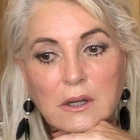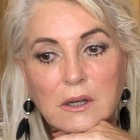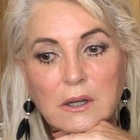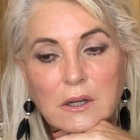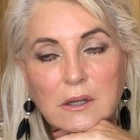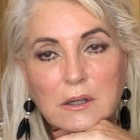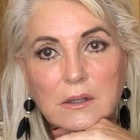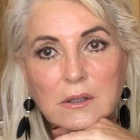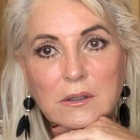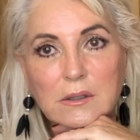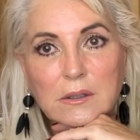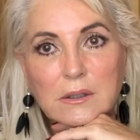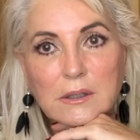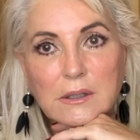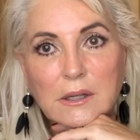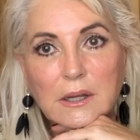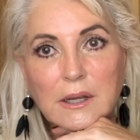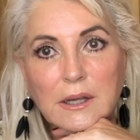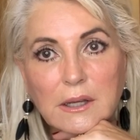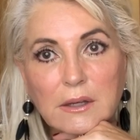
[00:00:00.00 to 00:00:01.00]
Uh,
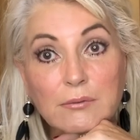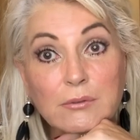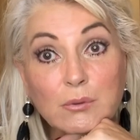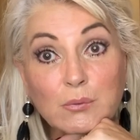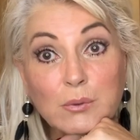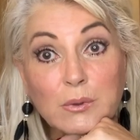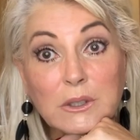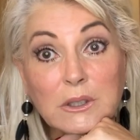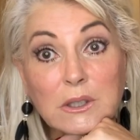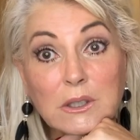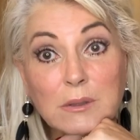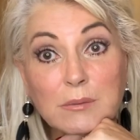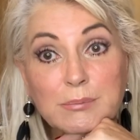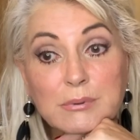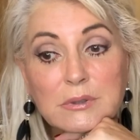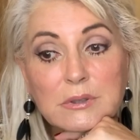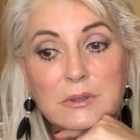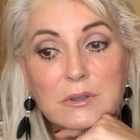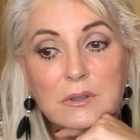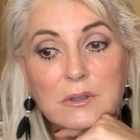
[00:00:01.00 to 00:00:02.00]
and I have to read
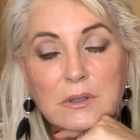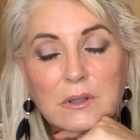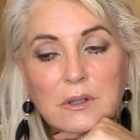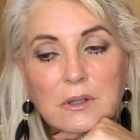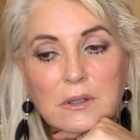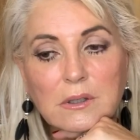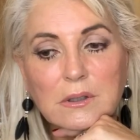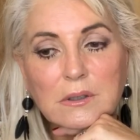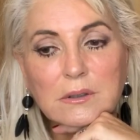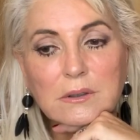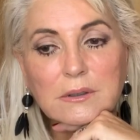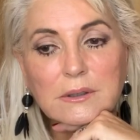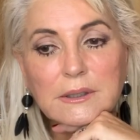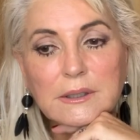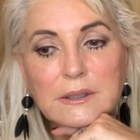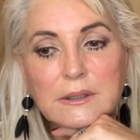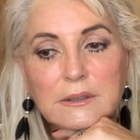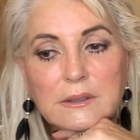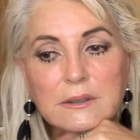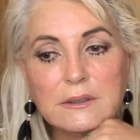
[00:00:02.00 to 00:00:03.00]
lips uh,
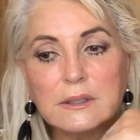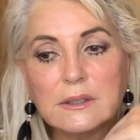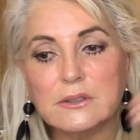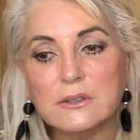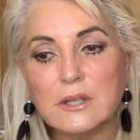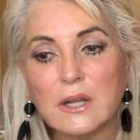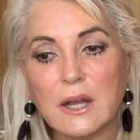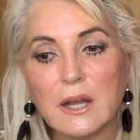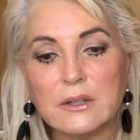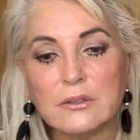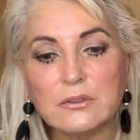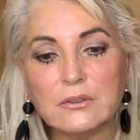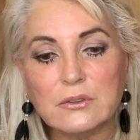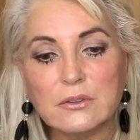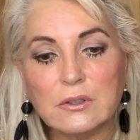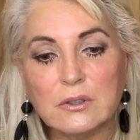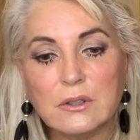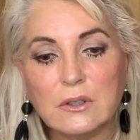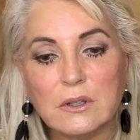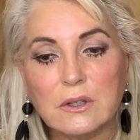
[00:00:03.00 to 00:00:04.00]
he did the test.